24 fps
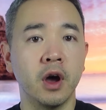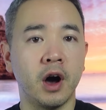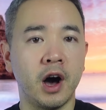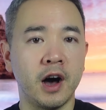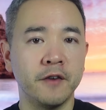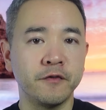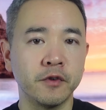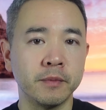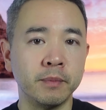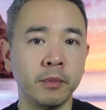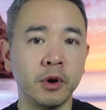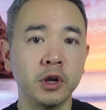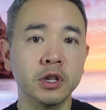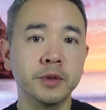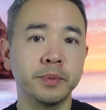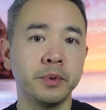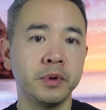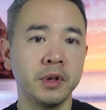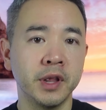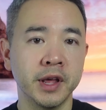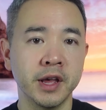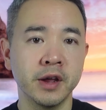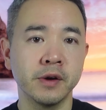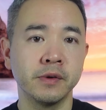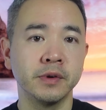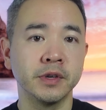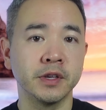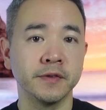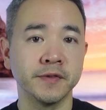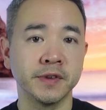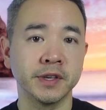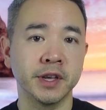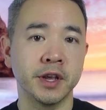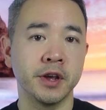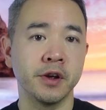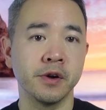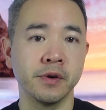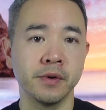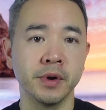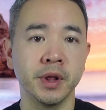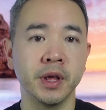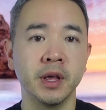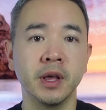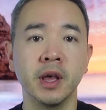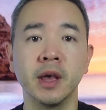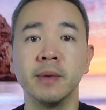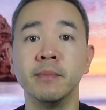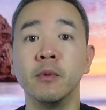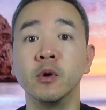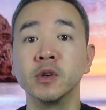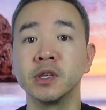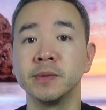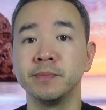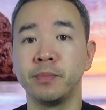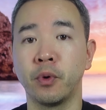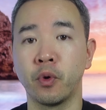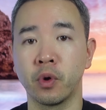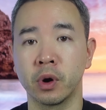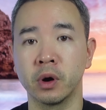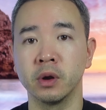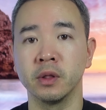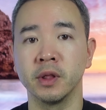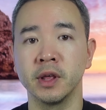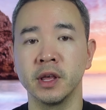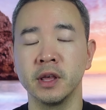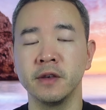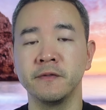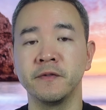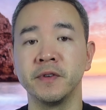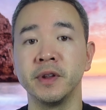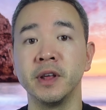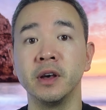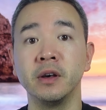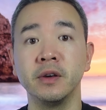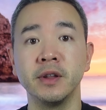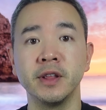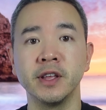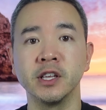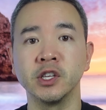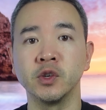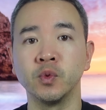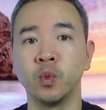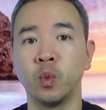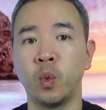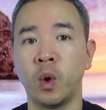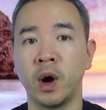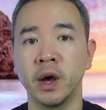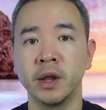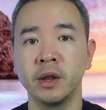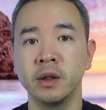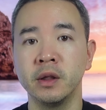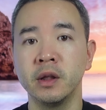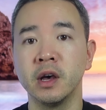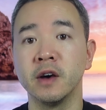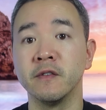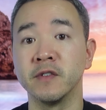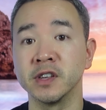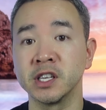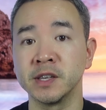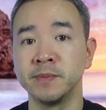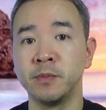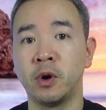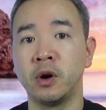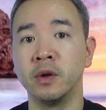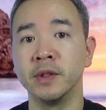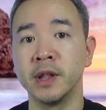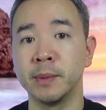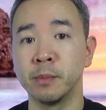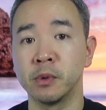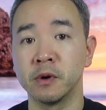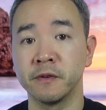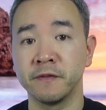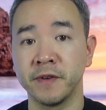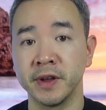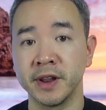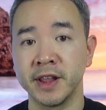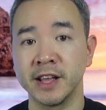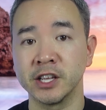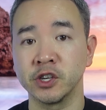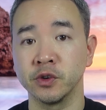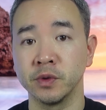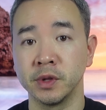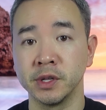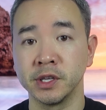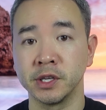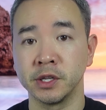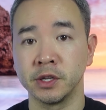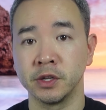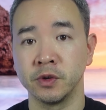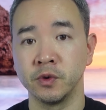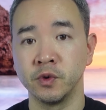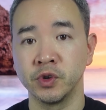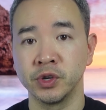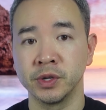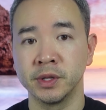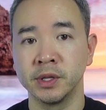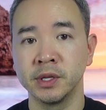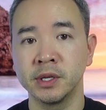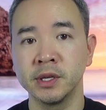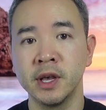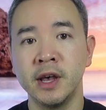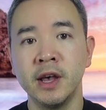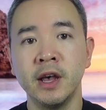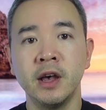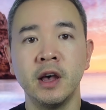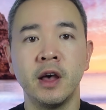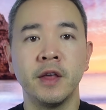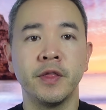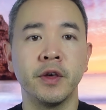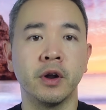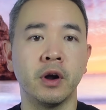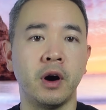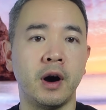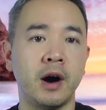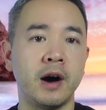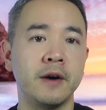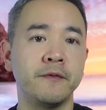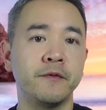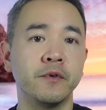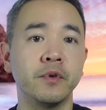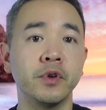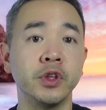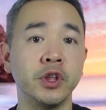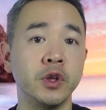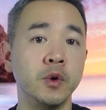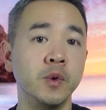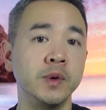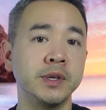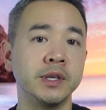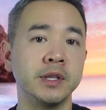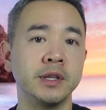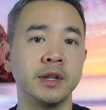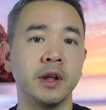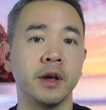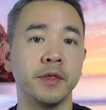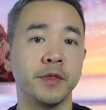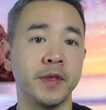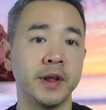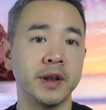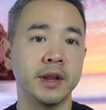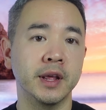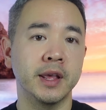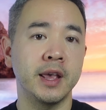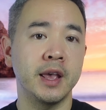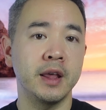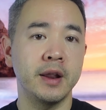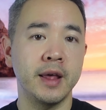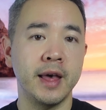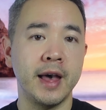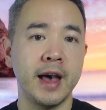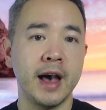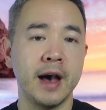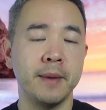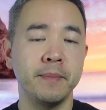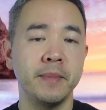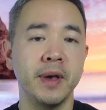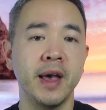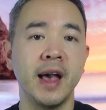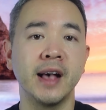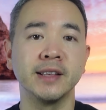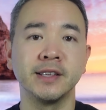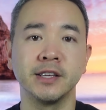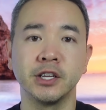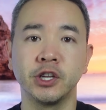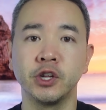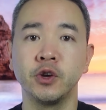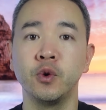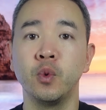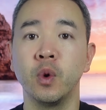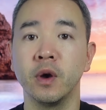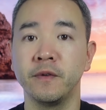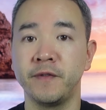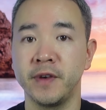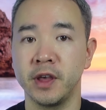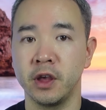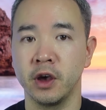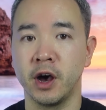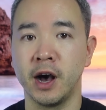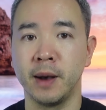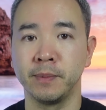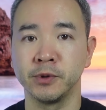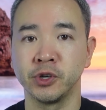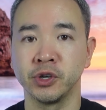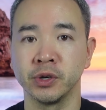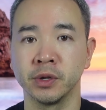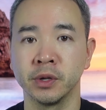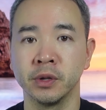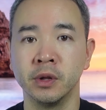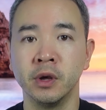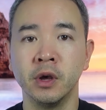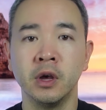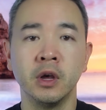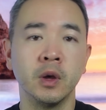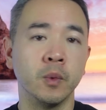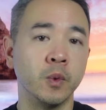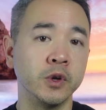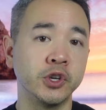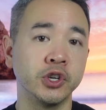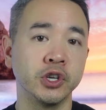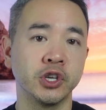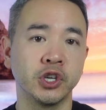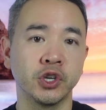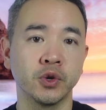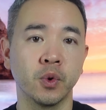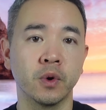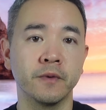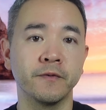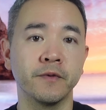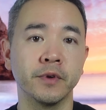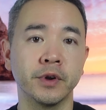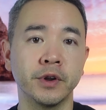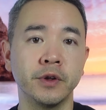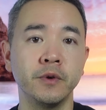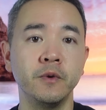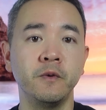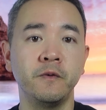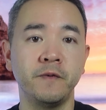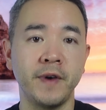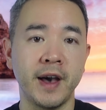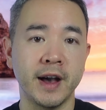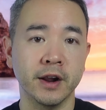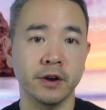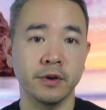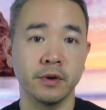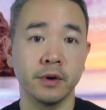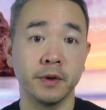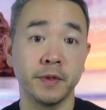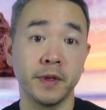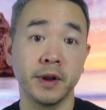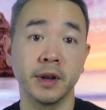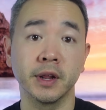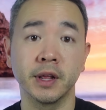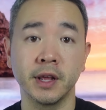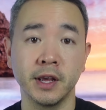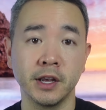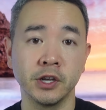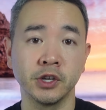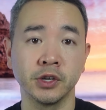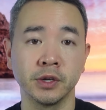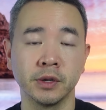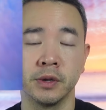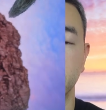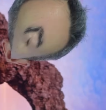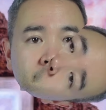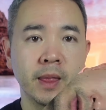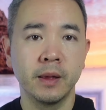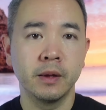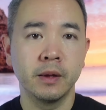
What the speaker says: offer multiple layers of security, and most importantly, Fidelity is one of a small number of financial institutions that offer using an authenticated app as a 2FA option, which is short for two-factor authentication.